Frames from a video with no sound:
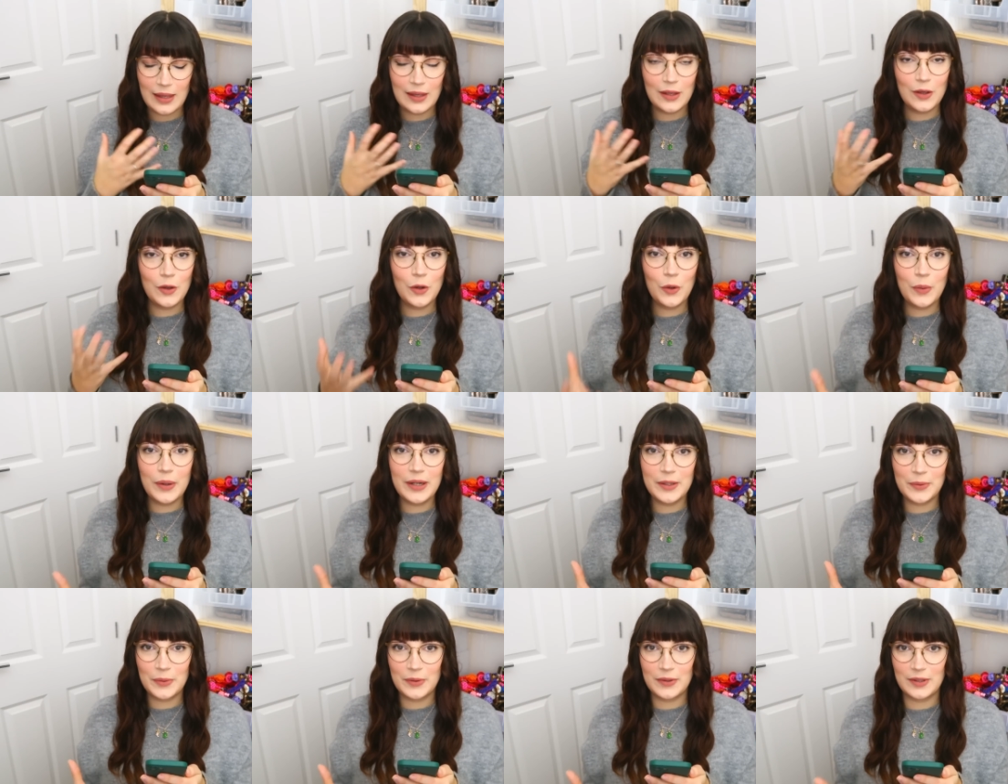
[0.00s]
He
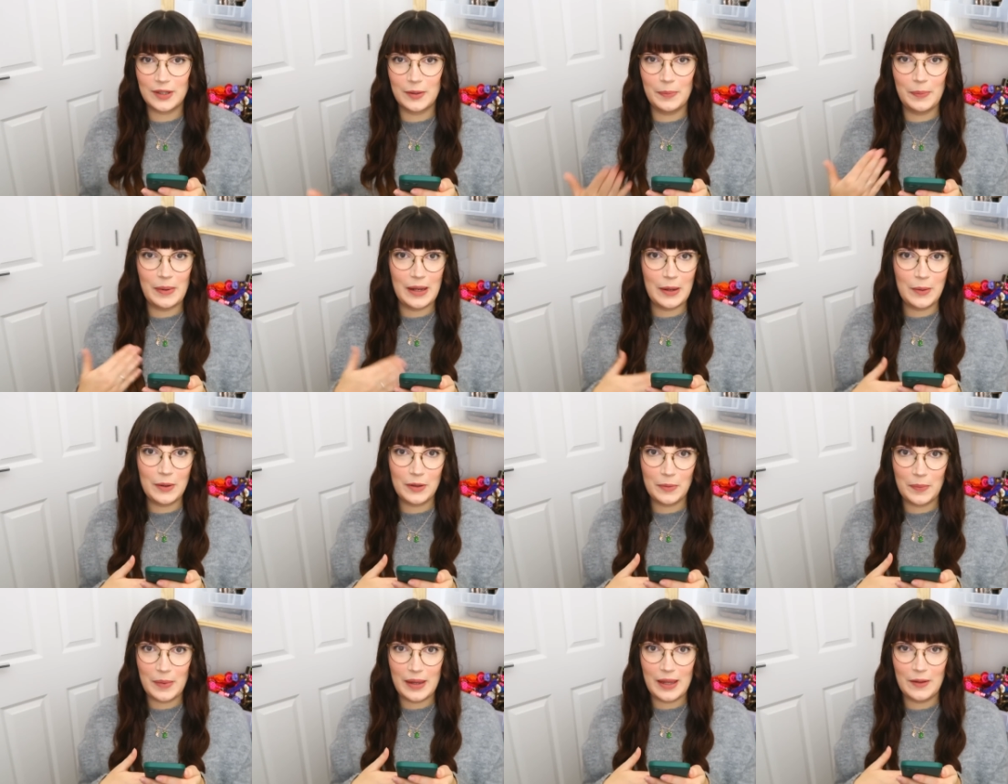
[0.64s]
always wants to
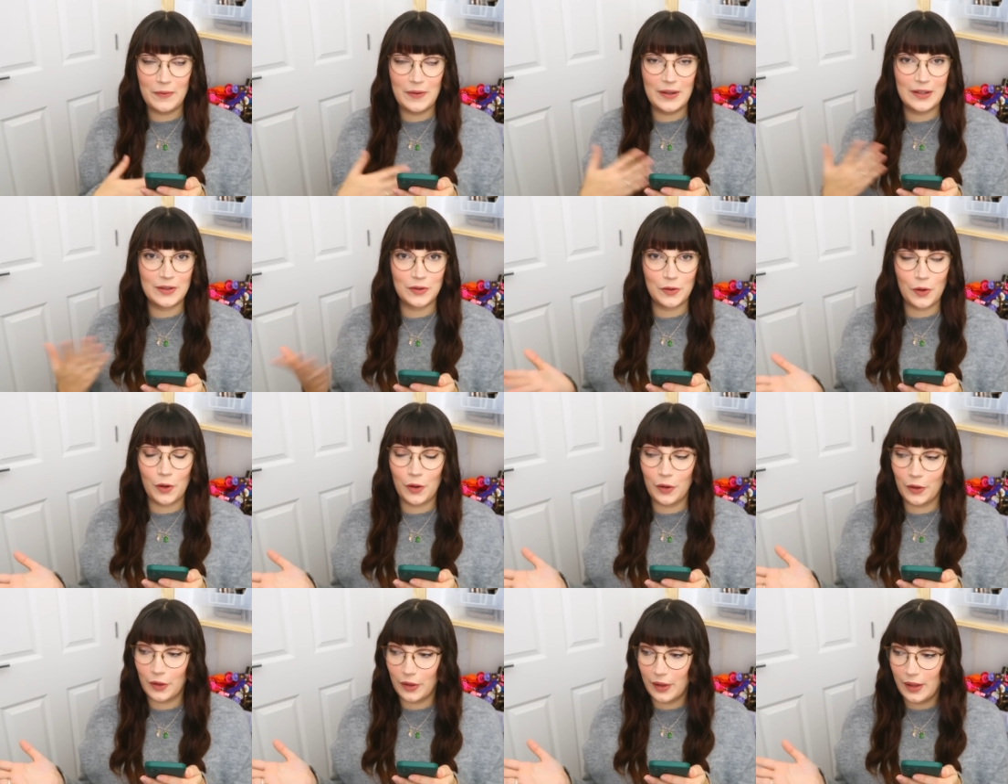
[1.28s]
be with me if he's
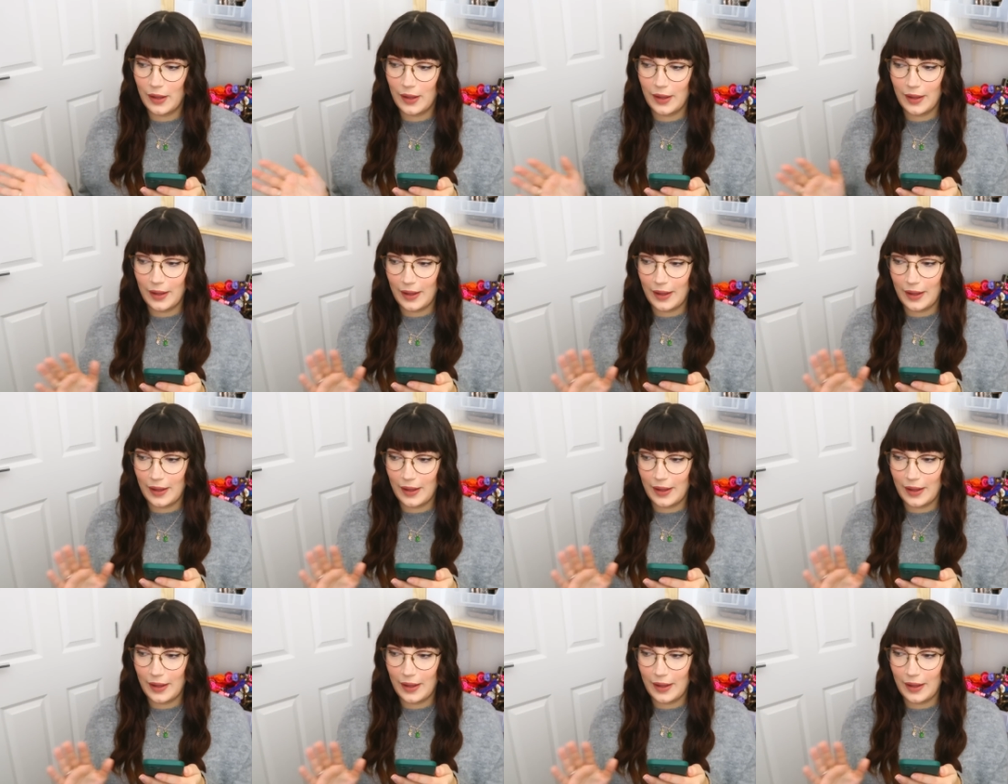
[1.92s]
not